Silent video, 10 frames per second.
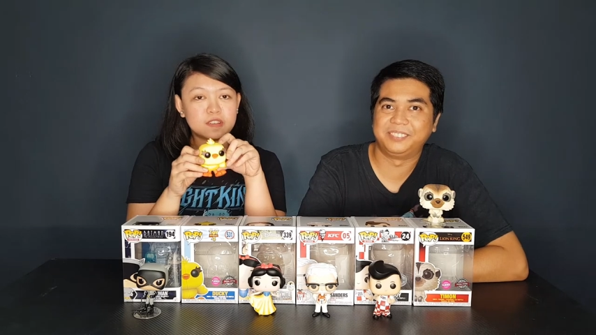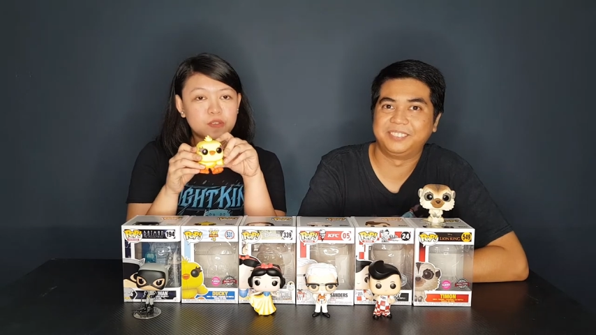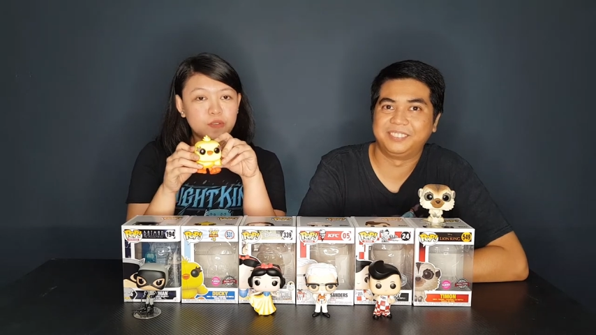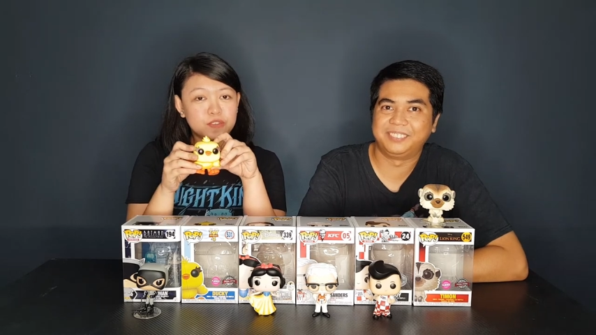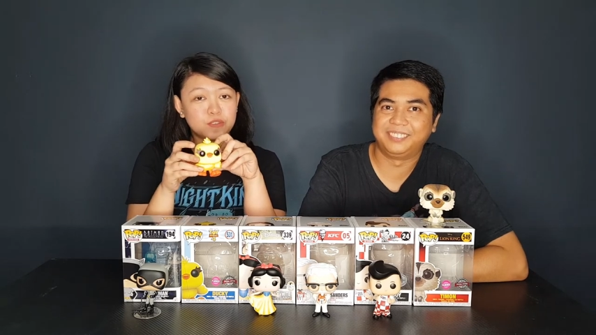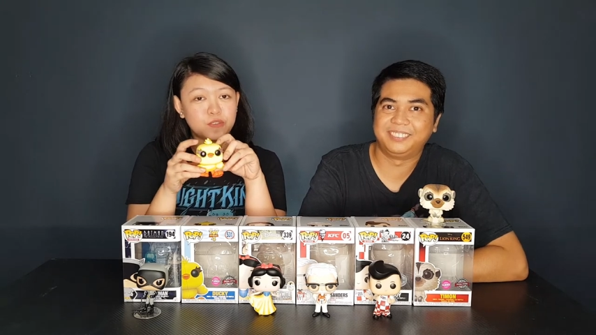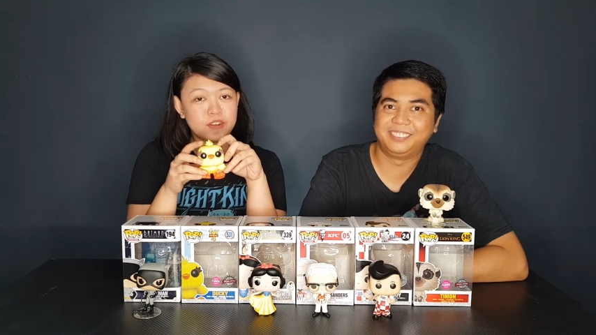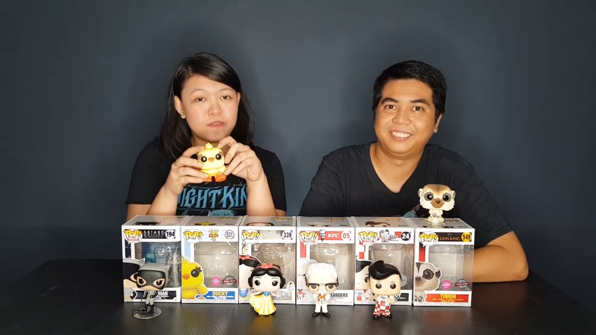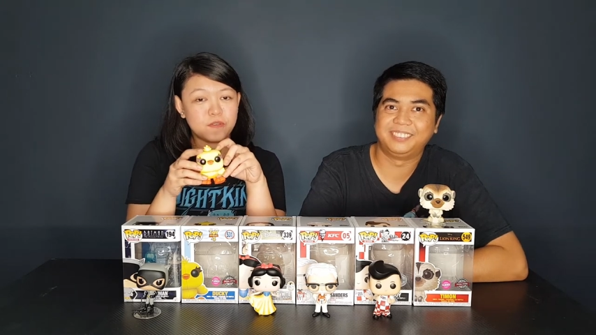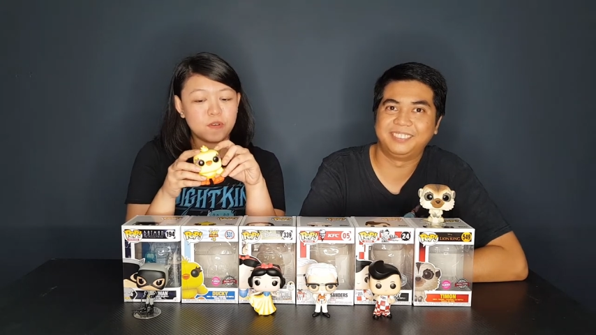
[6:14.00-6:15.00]
Speaker 1: Toy Story
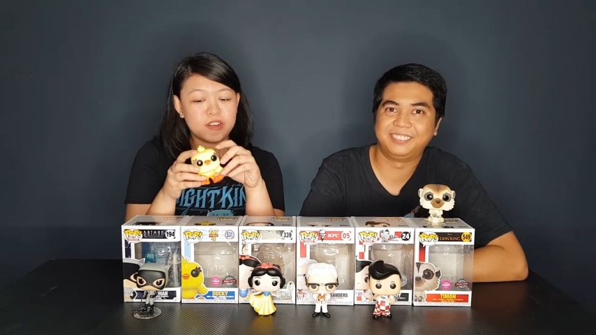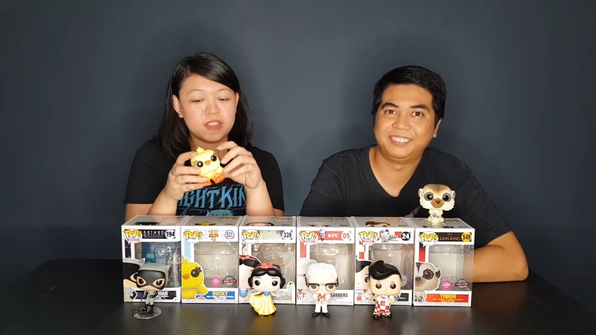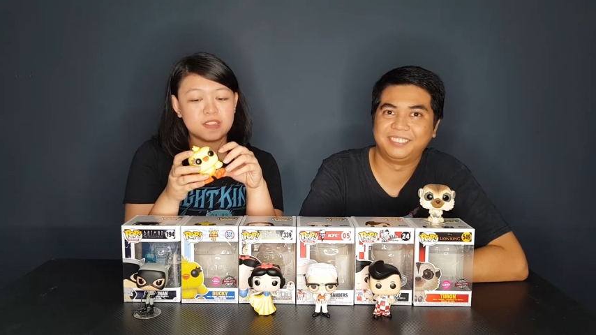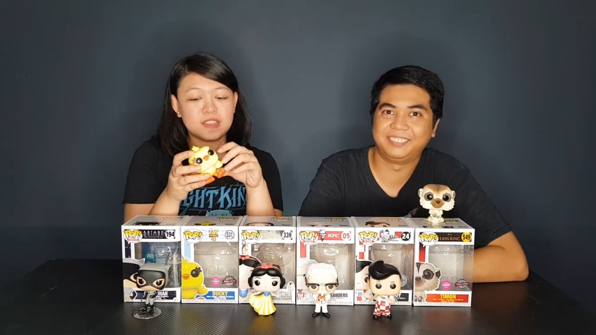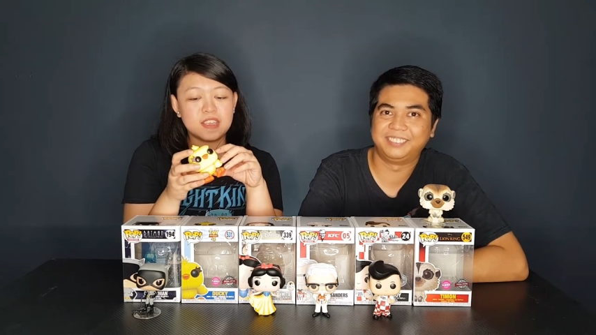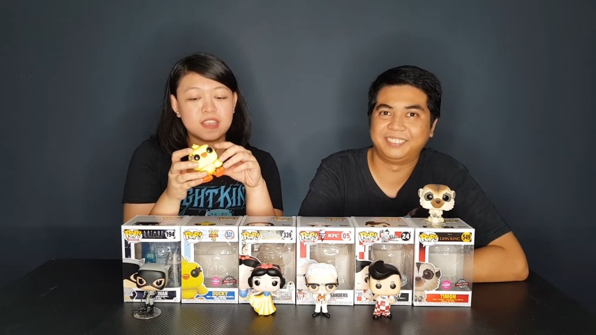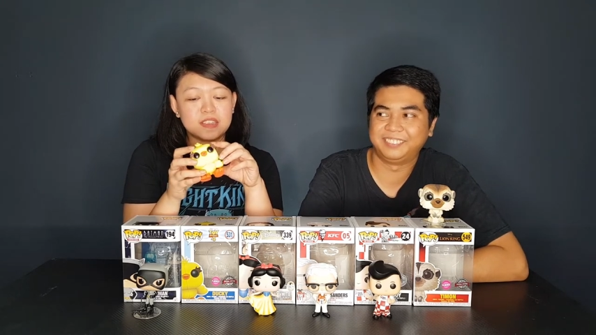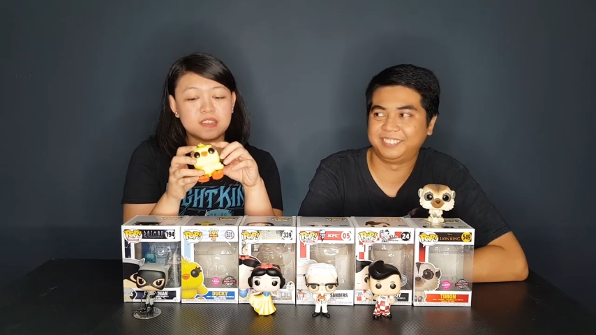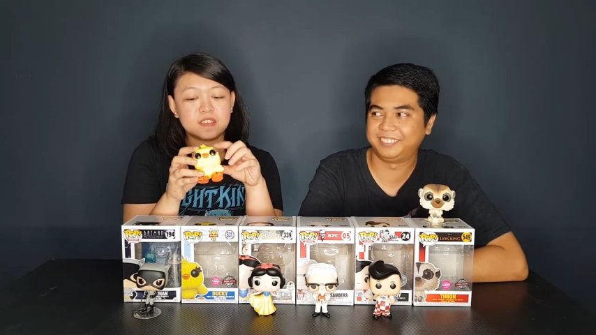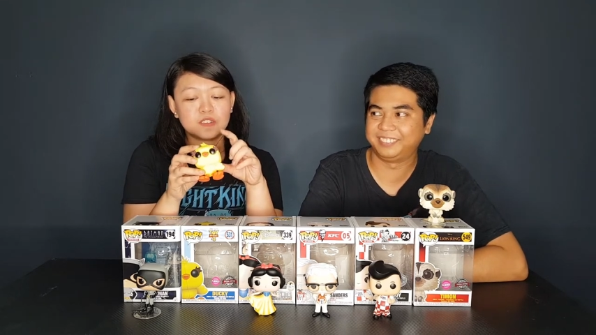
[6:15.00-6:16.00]
4, and
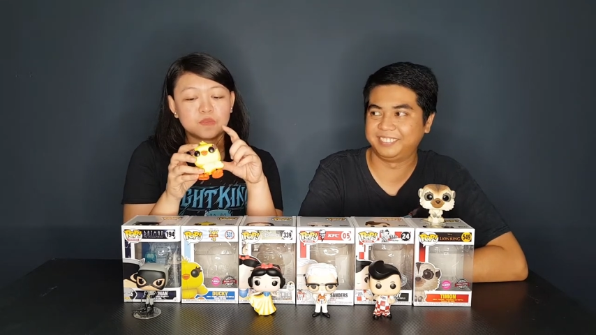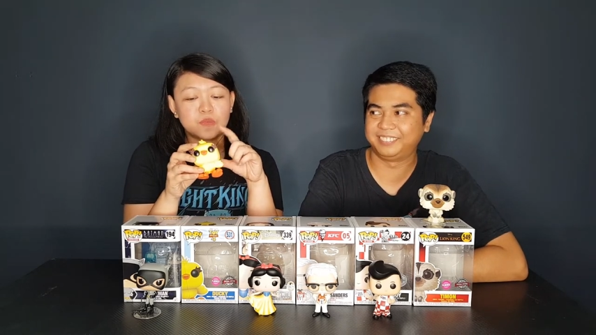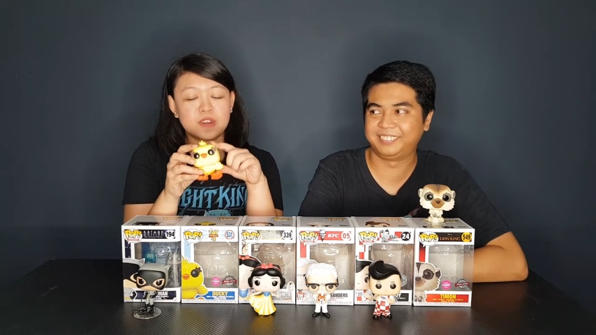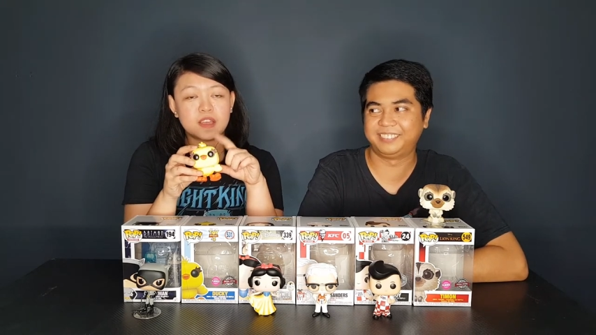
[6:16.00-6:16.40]
he's one,